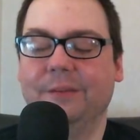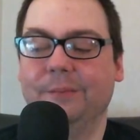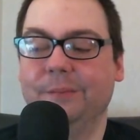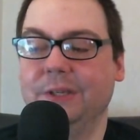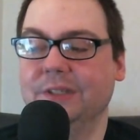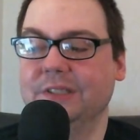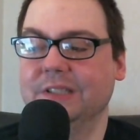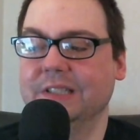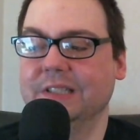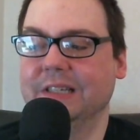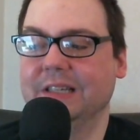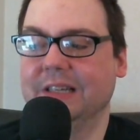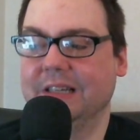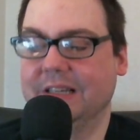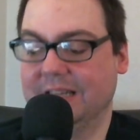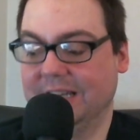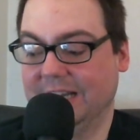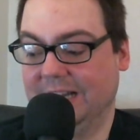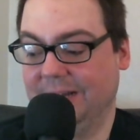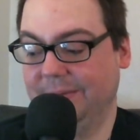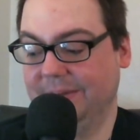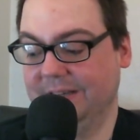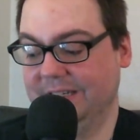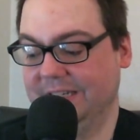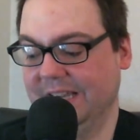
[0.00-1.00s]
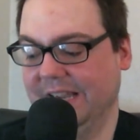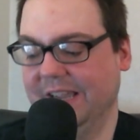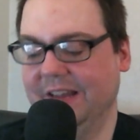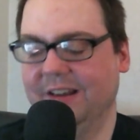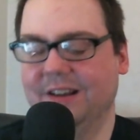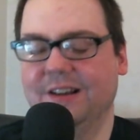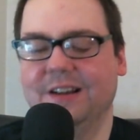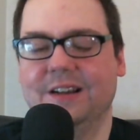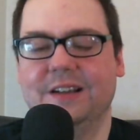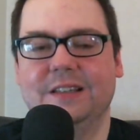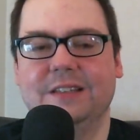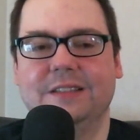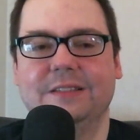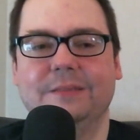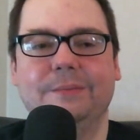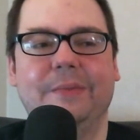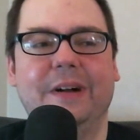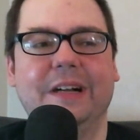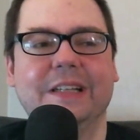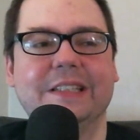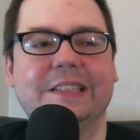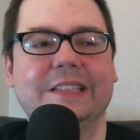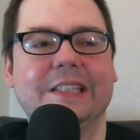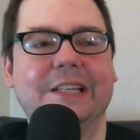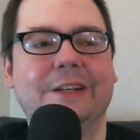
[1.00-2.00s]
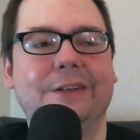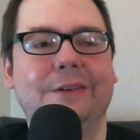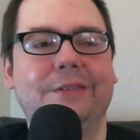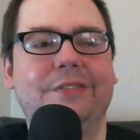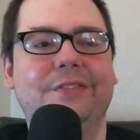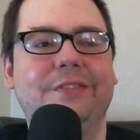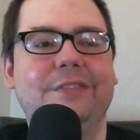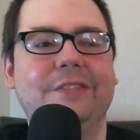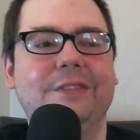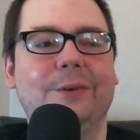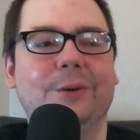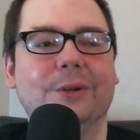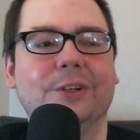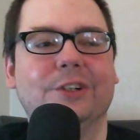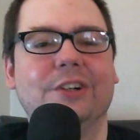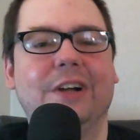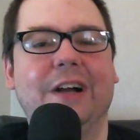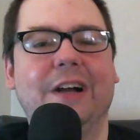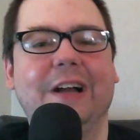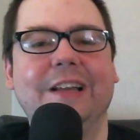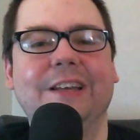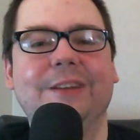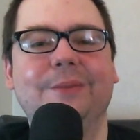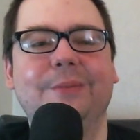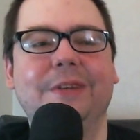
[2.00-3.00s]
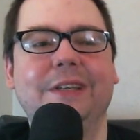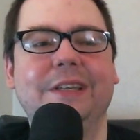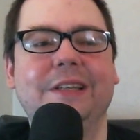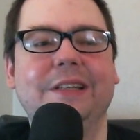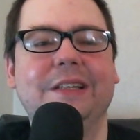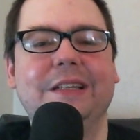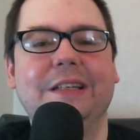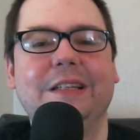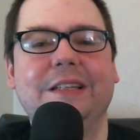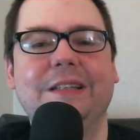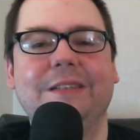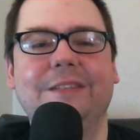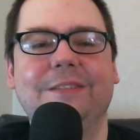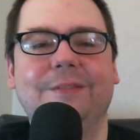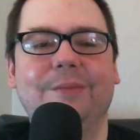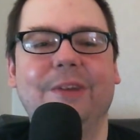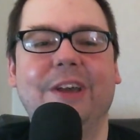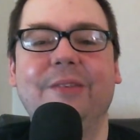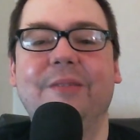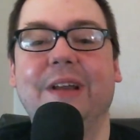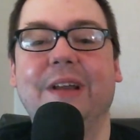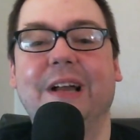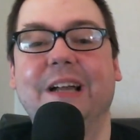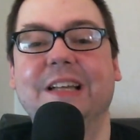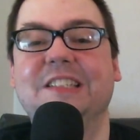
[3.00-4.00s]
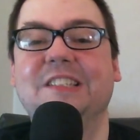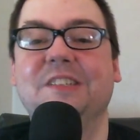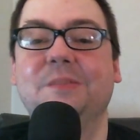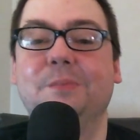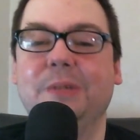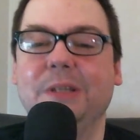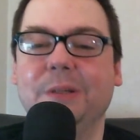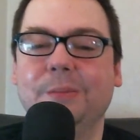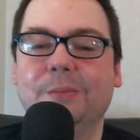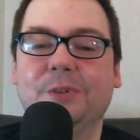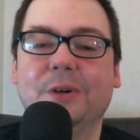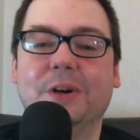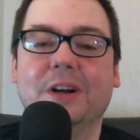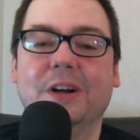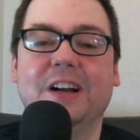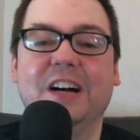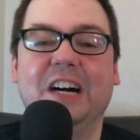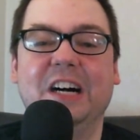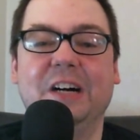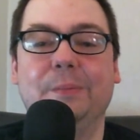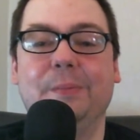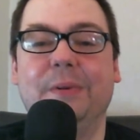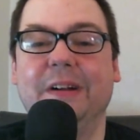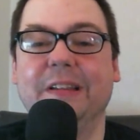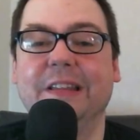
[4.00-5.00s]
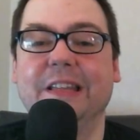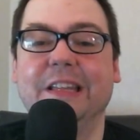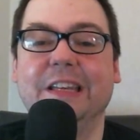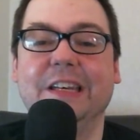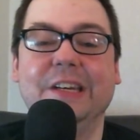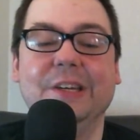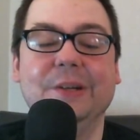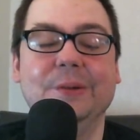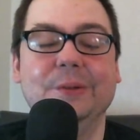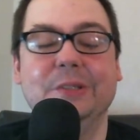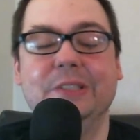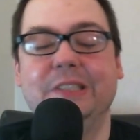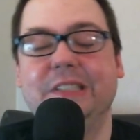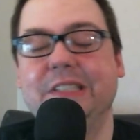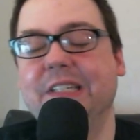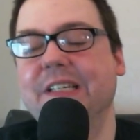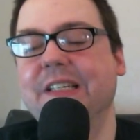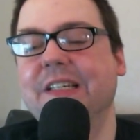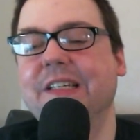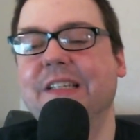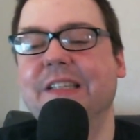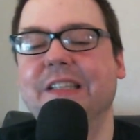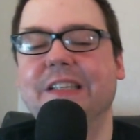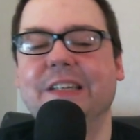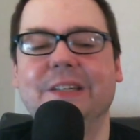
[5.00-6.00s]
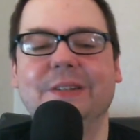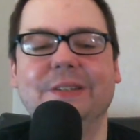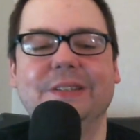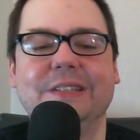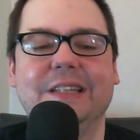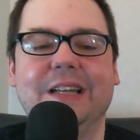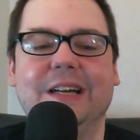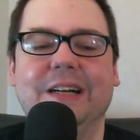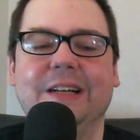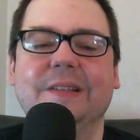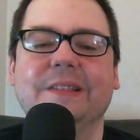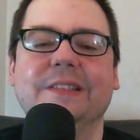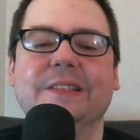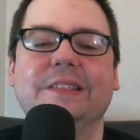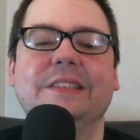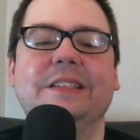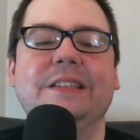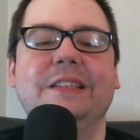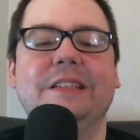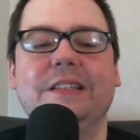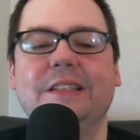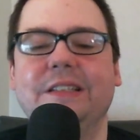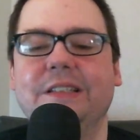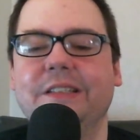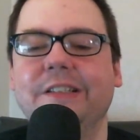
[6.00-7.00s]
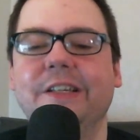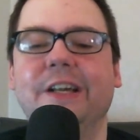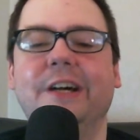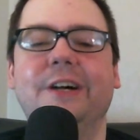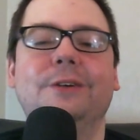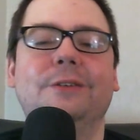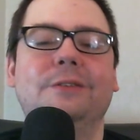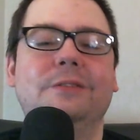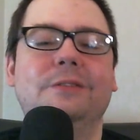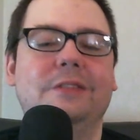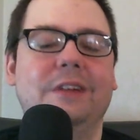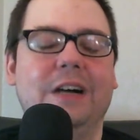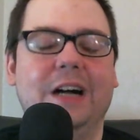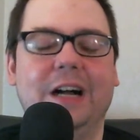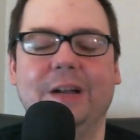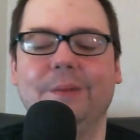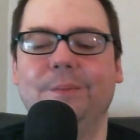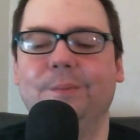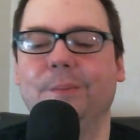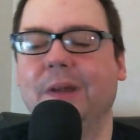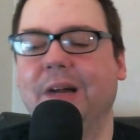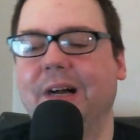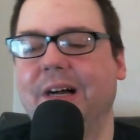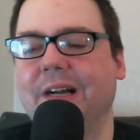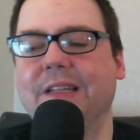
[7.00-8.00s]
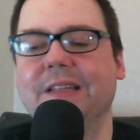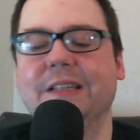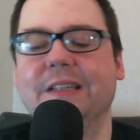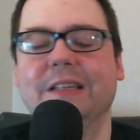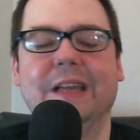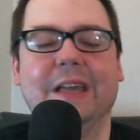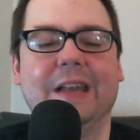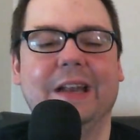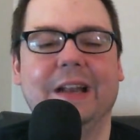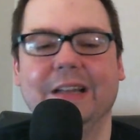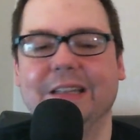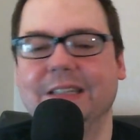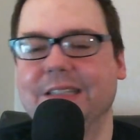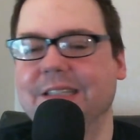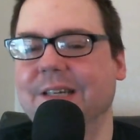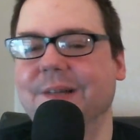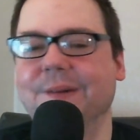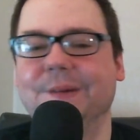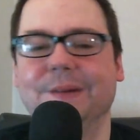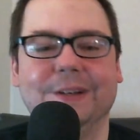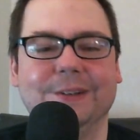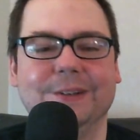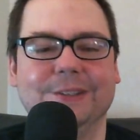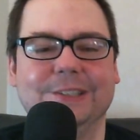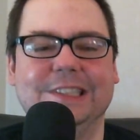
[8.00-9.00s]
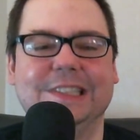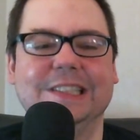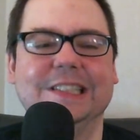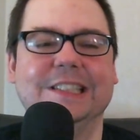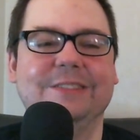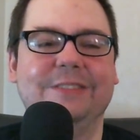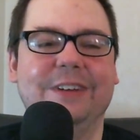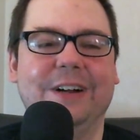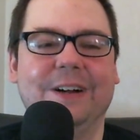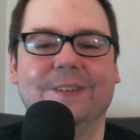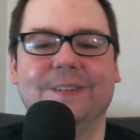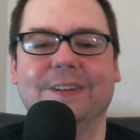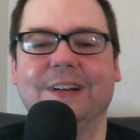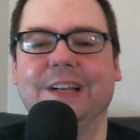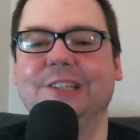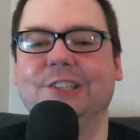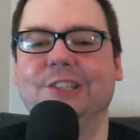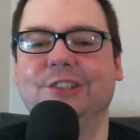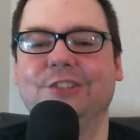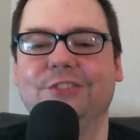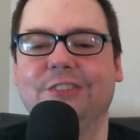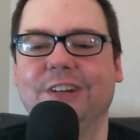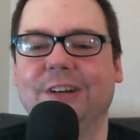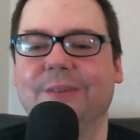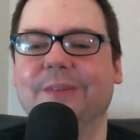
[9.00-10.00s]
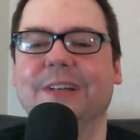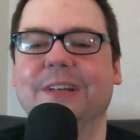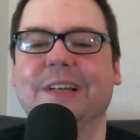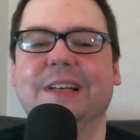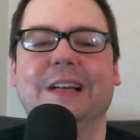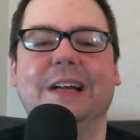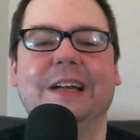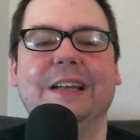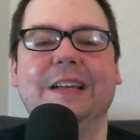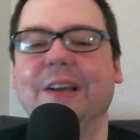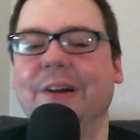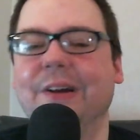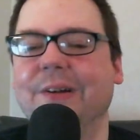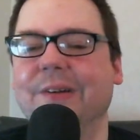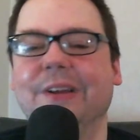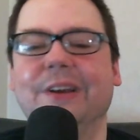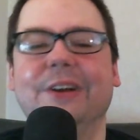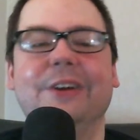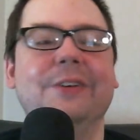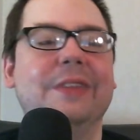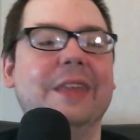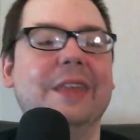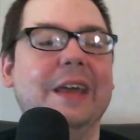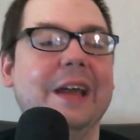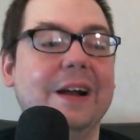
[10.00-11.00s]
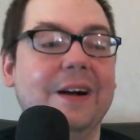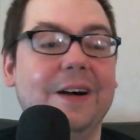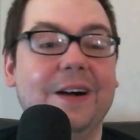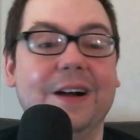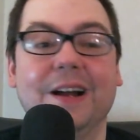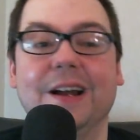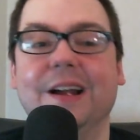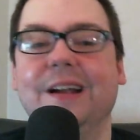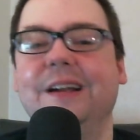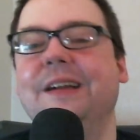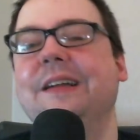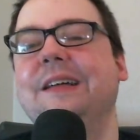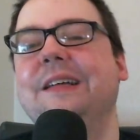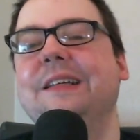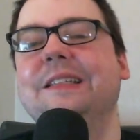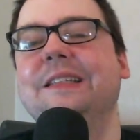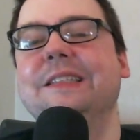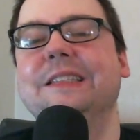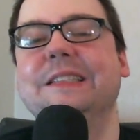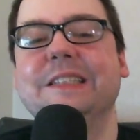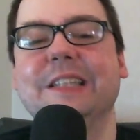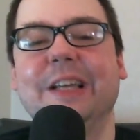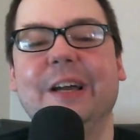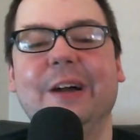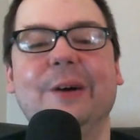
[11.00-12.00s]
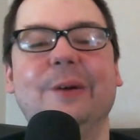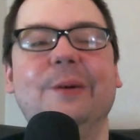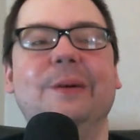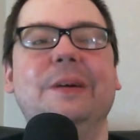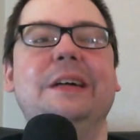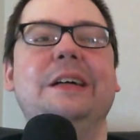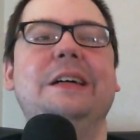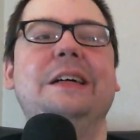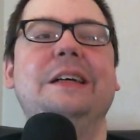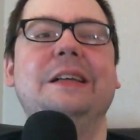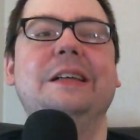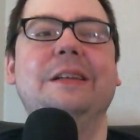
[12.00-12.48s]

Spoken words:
of a music commentator myself, or trying to be, maybe I should be more up on the new shit and the new styles. No, I'm not, and I don't know shit about Ray Shremmerd. I don't know who they are. So